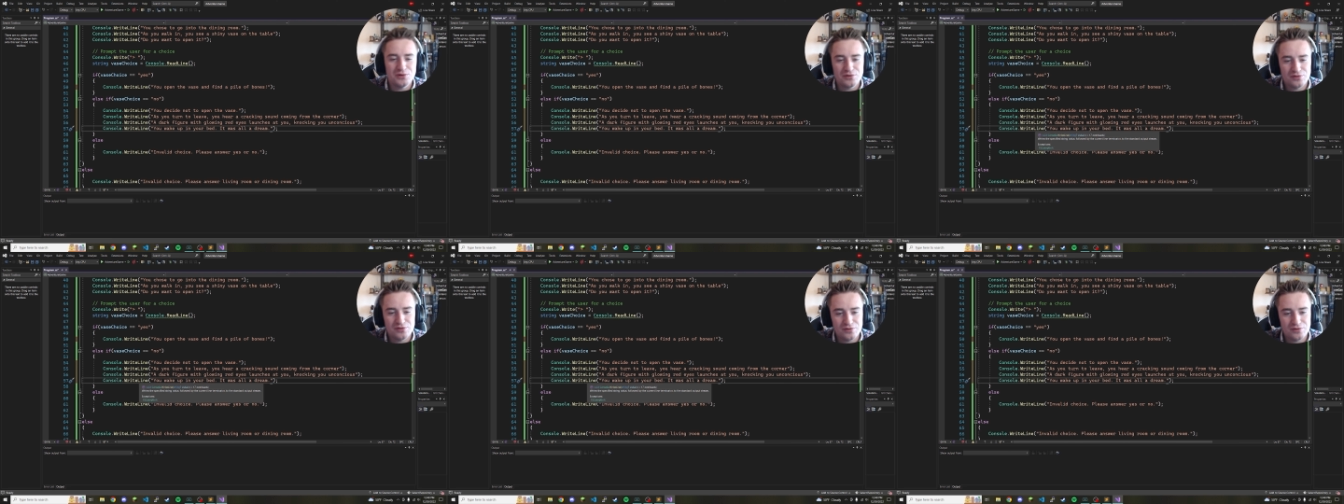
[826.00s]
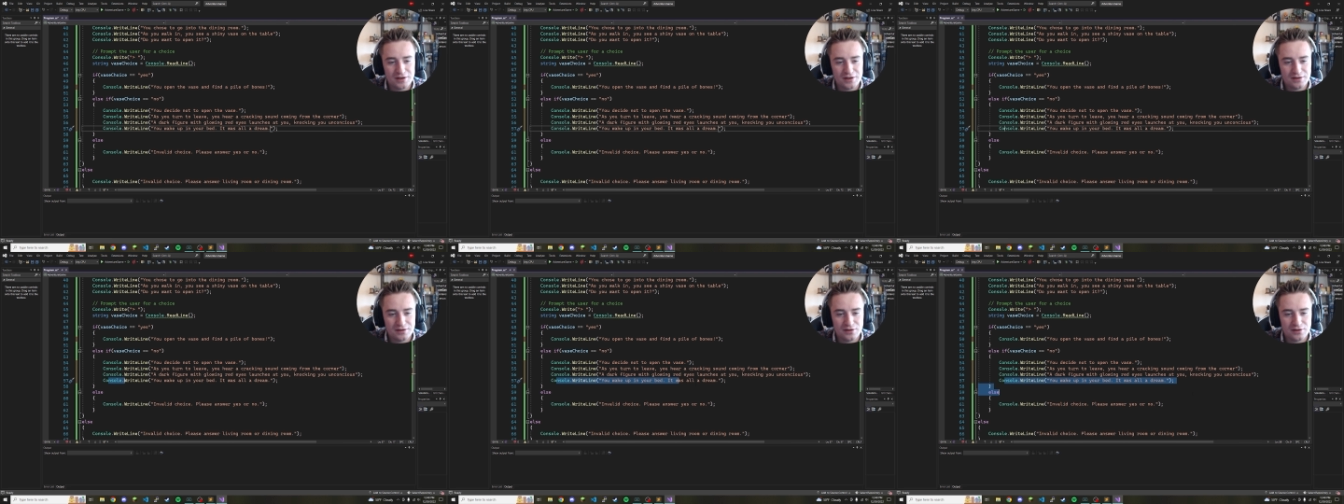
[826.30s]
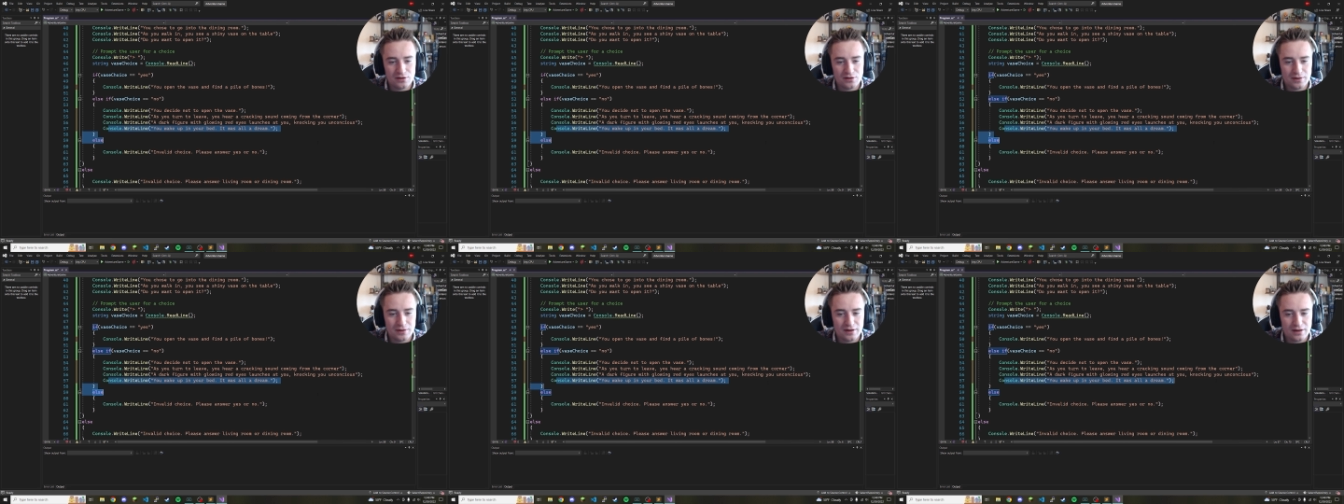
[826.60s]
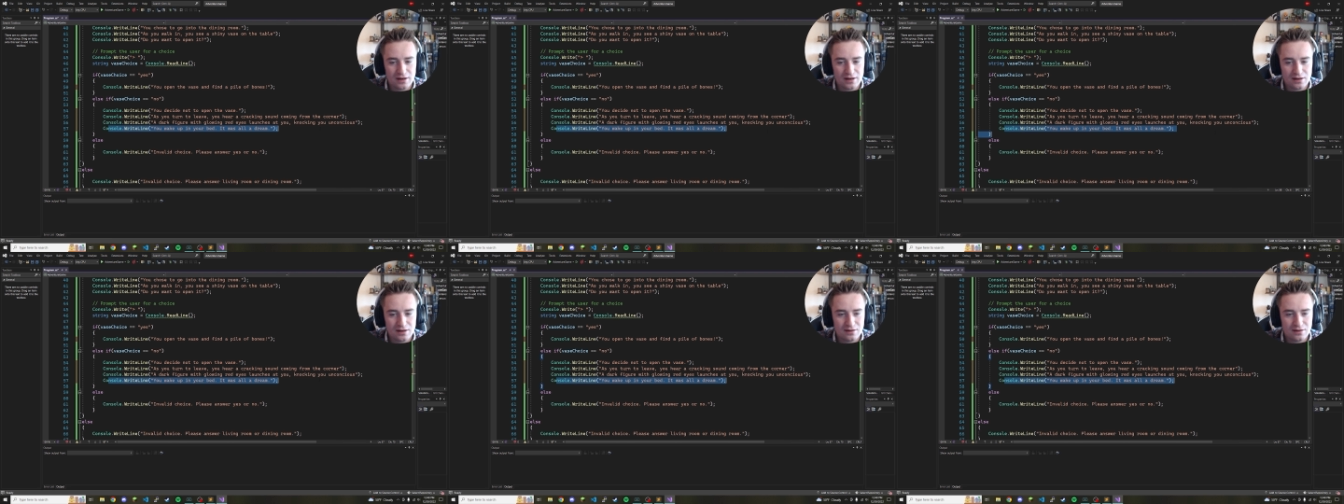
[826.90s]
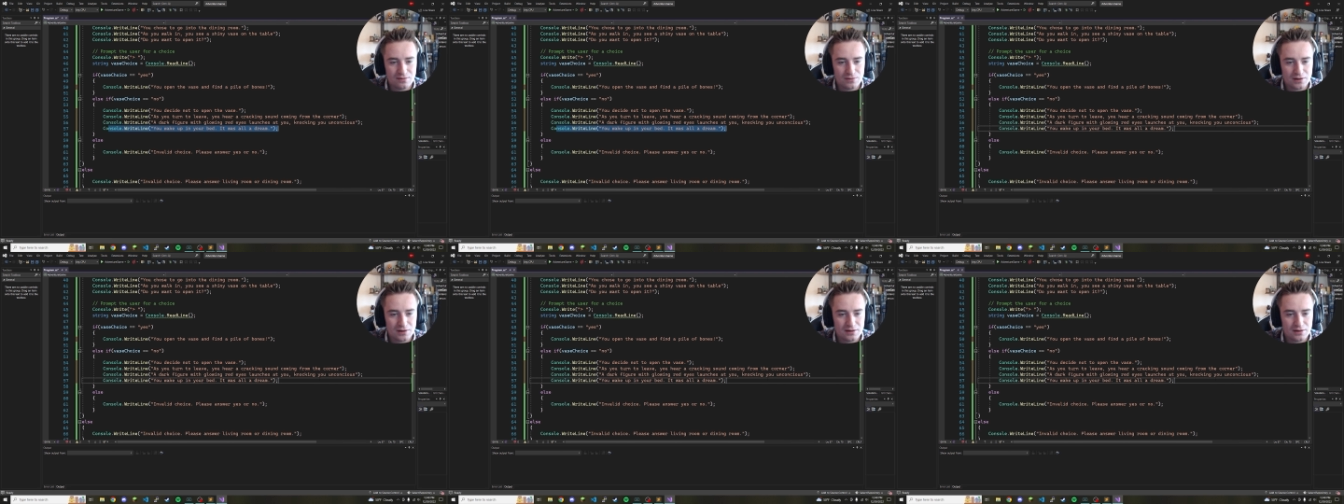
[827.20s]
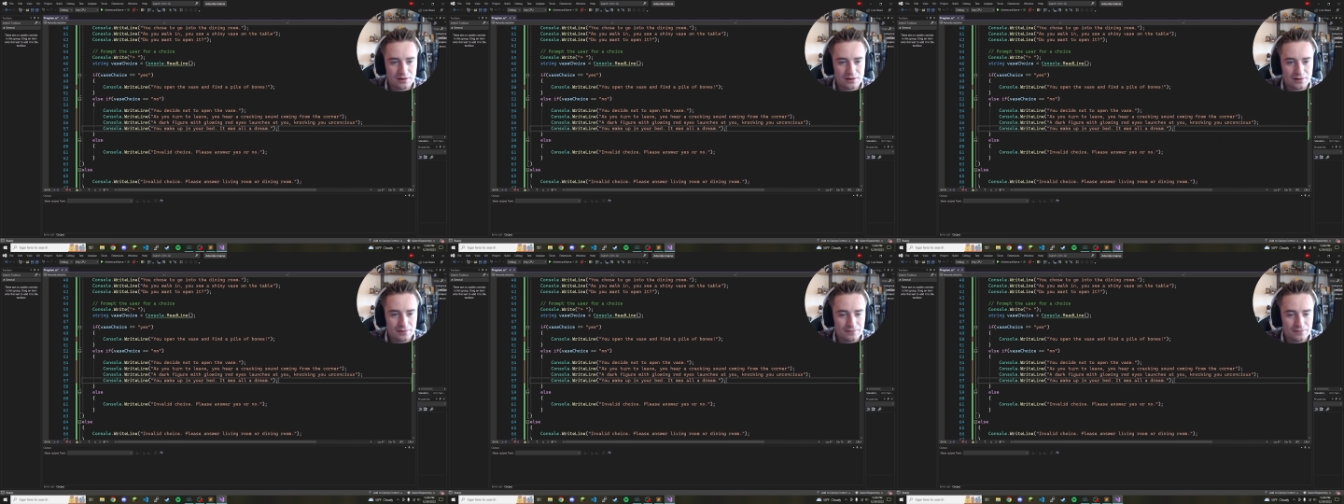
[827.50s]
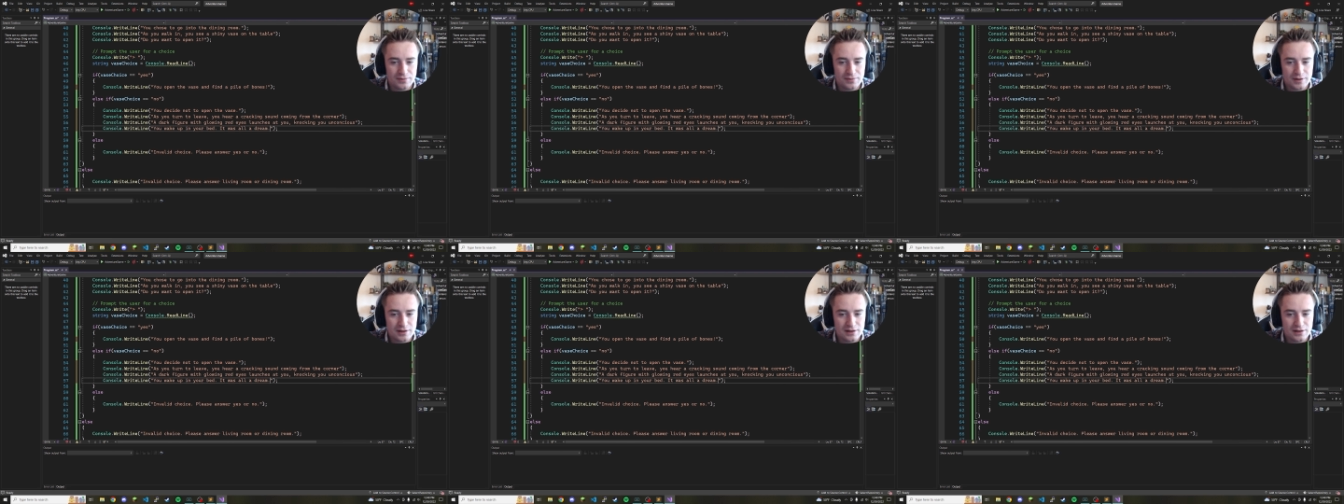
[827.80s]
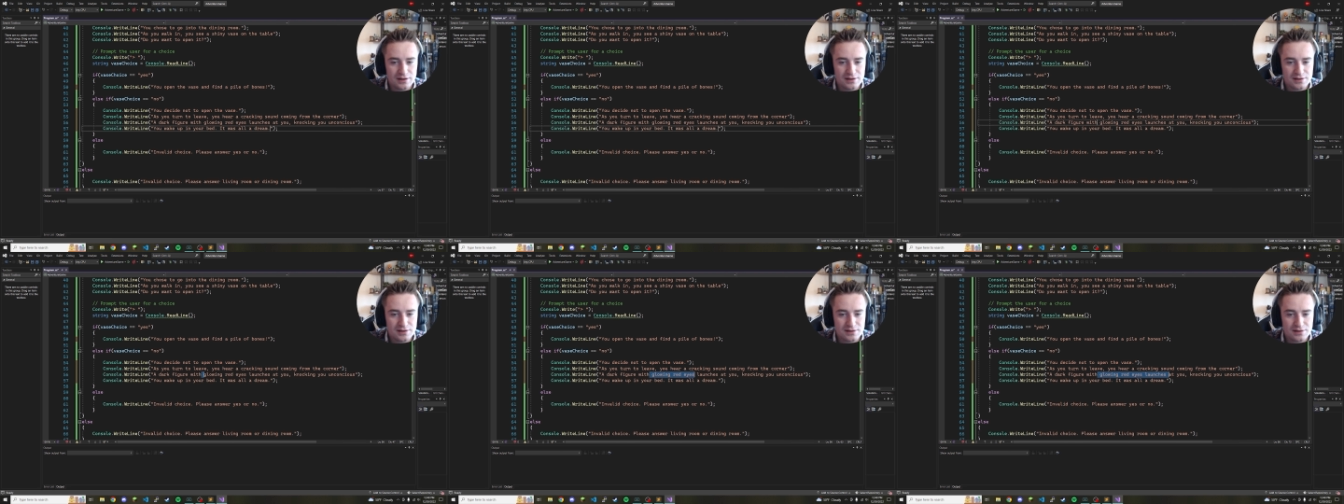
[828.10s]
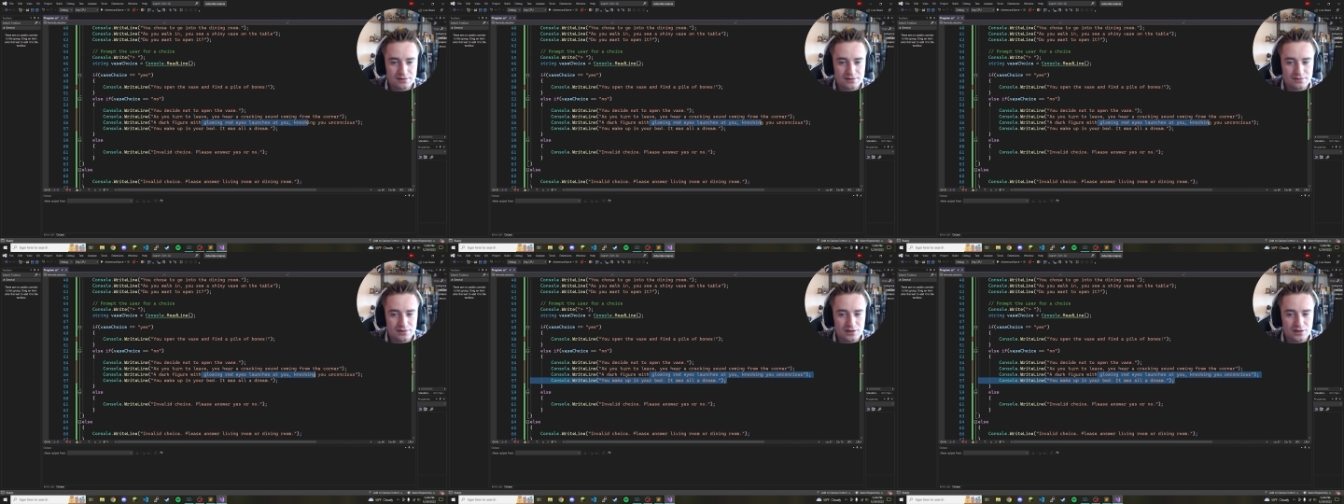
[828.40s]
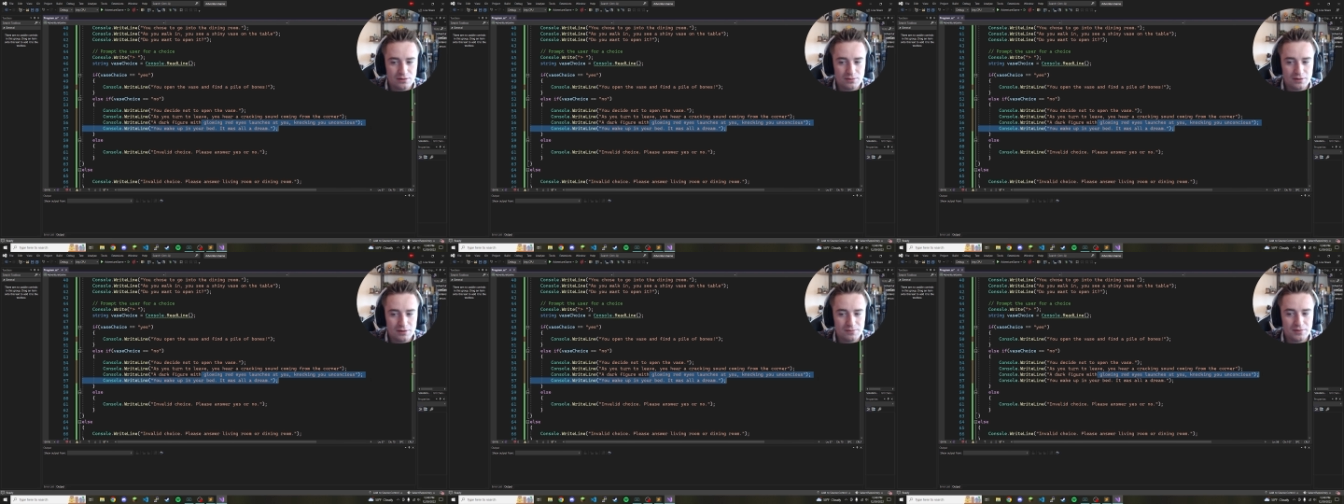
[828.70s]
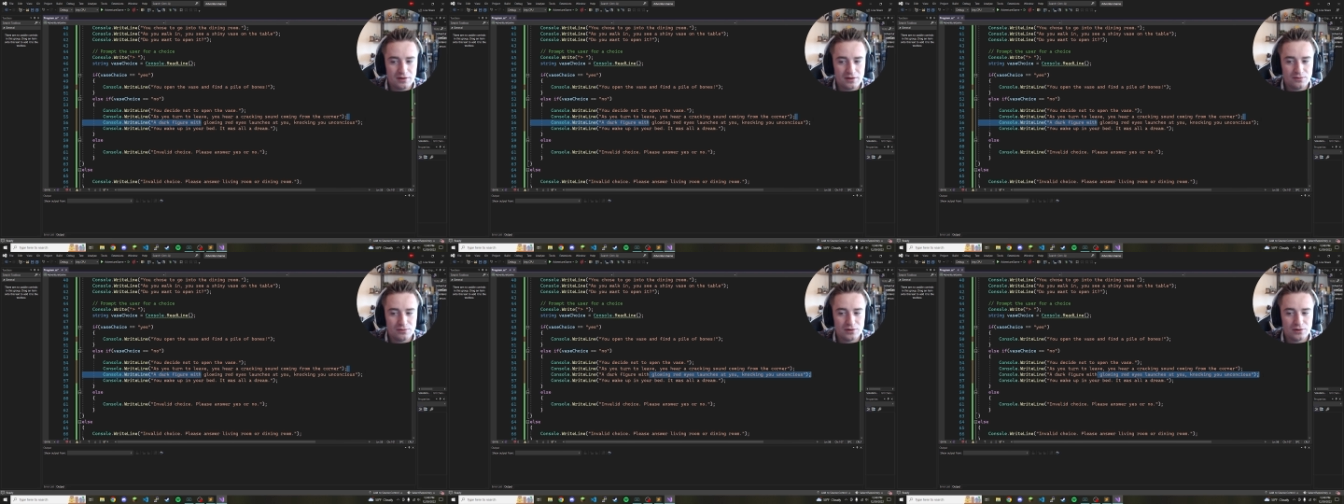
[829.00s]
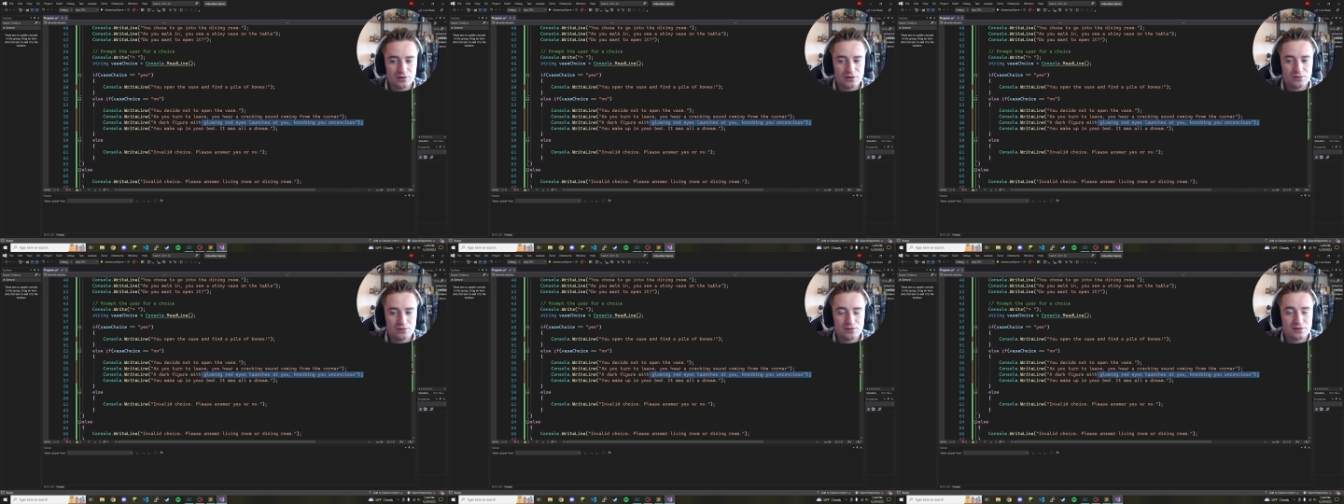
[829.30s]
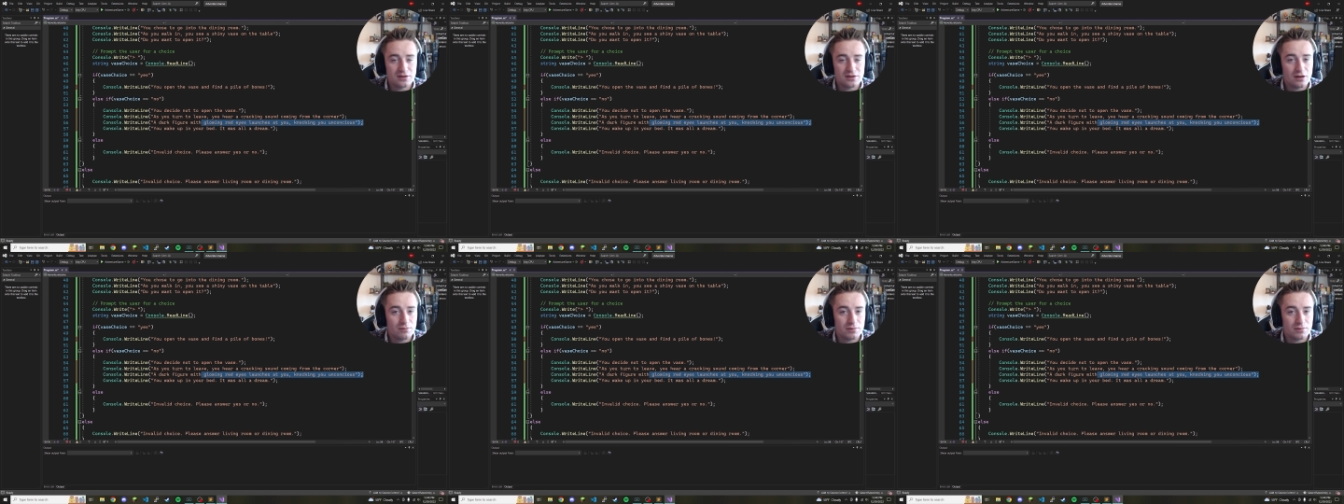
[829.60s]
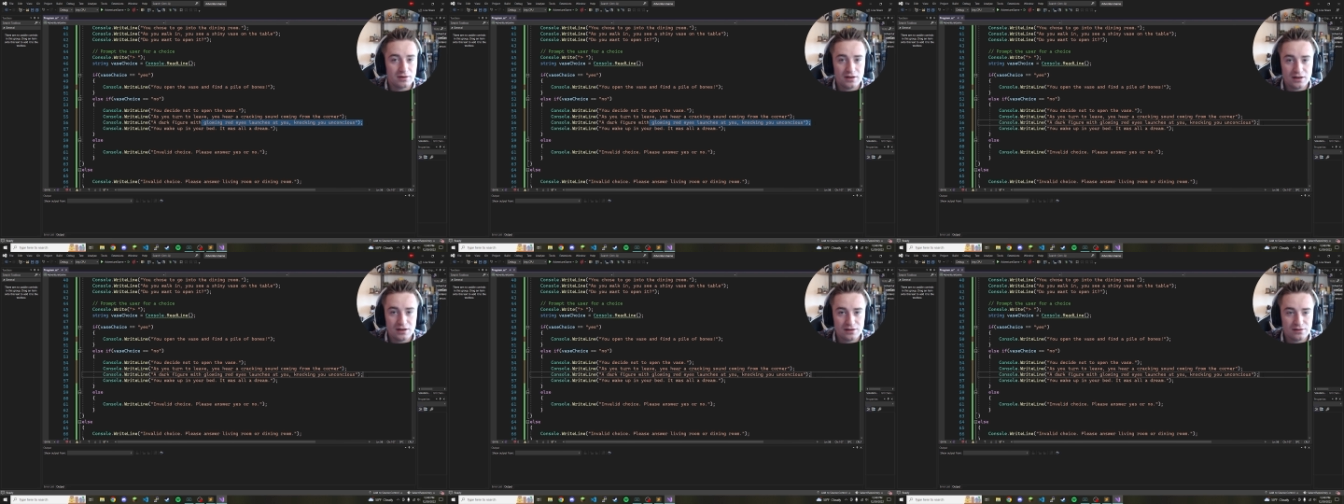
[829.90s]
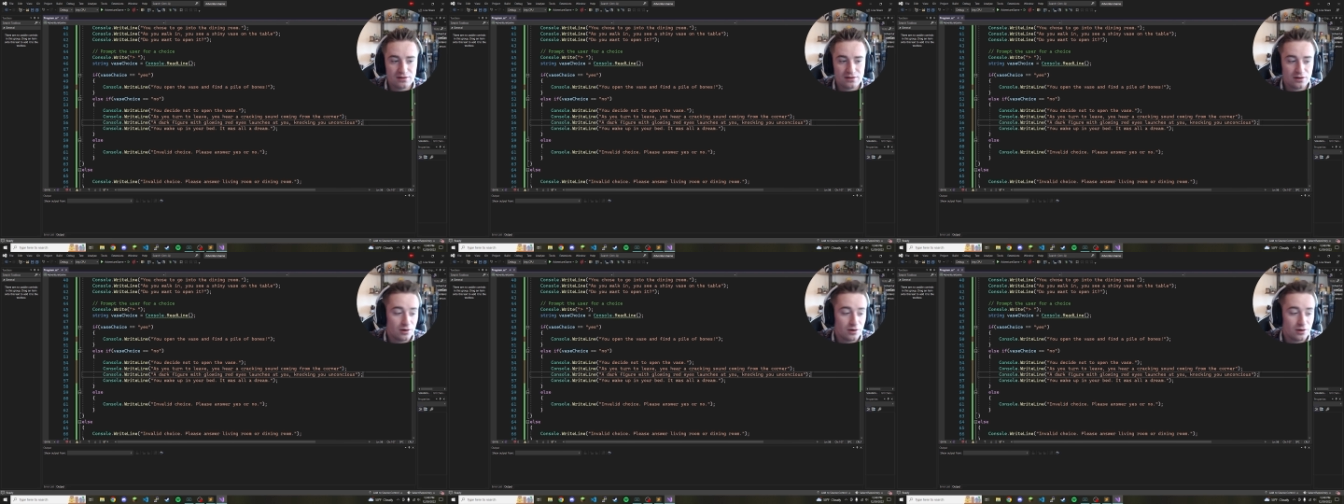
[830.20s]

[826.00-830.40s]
fun little way to end it right there, because you might be wondering what's happening next.